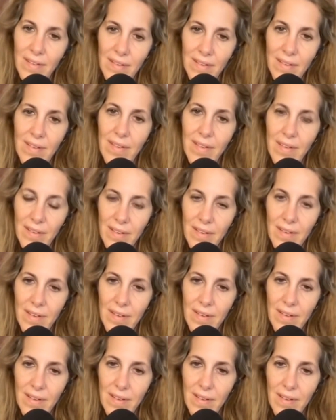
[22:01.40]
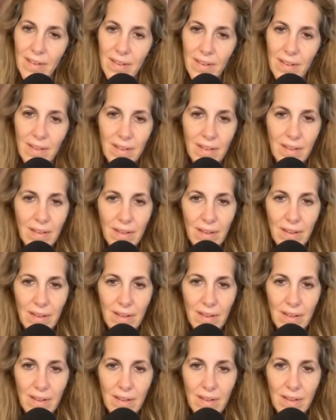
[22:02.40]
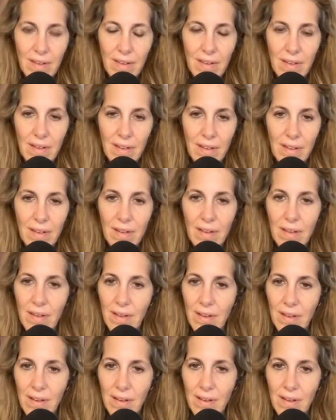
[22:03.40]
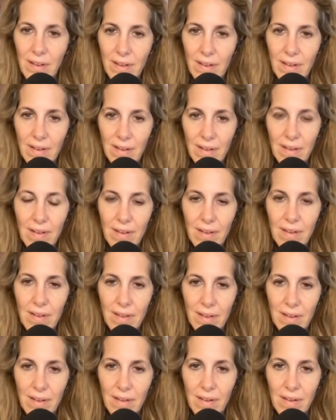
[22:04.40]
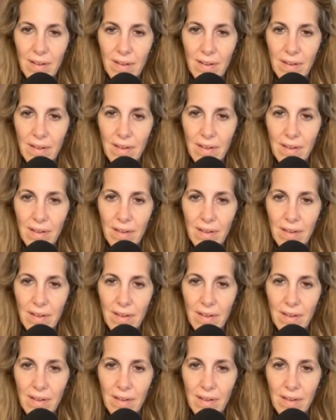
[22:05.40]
(silent)